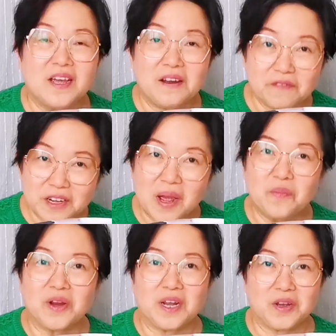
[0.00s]
Every
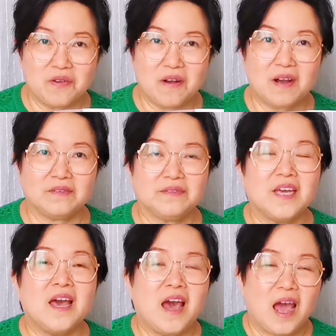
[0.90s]
time when I go out,
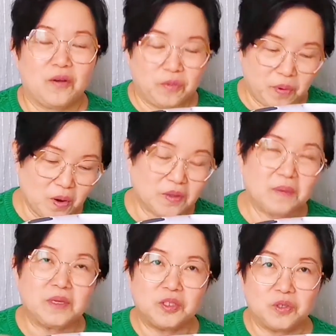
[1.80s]
I will pour
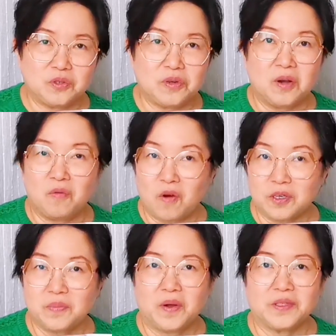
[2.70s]
them into a
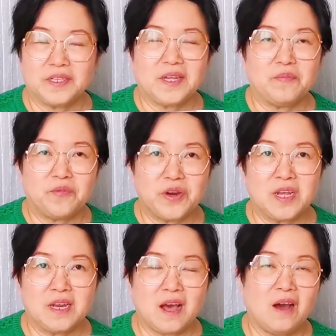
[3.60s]
water bottle and
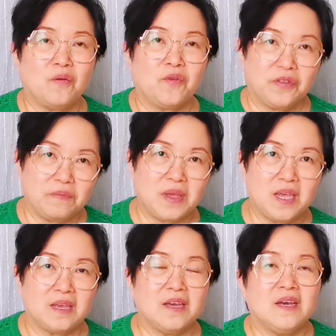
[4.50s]
bring it out with
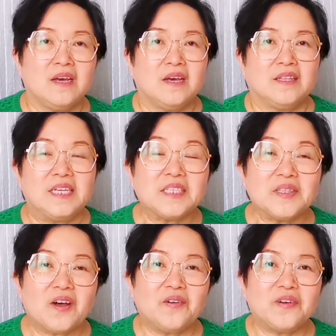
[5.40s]
me. This
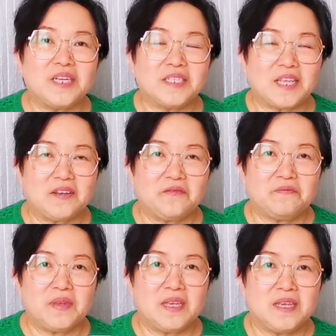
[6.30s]
not only saves
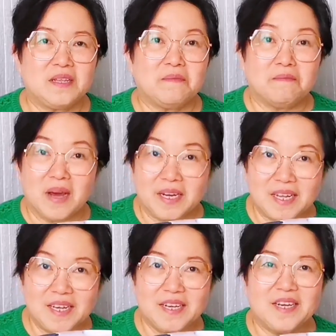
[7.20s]
me
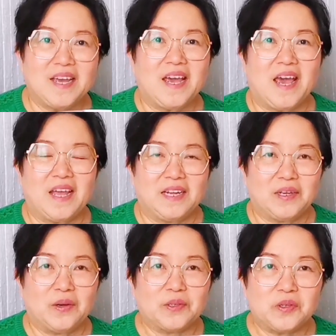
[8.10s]
money, and it
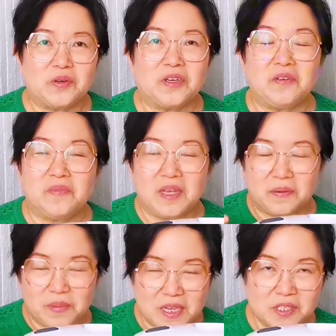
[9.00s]
also gives me
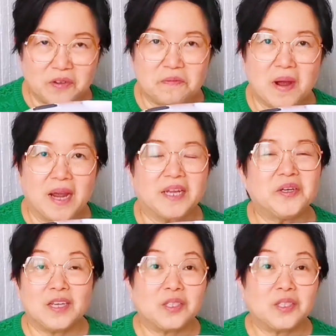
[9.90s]
a peace of mind.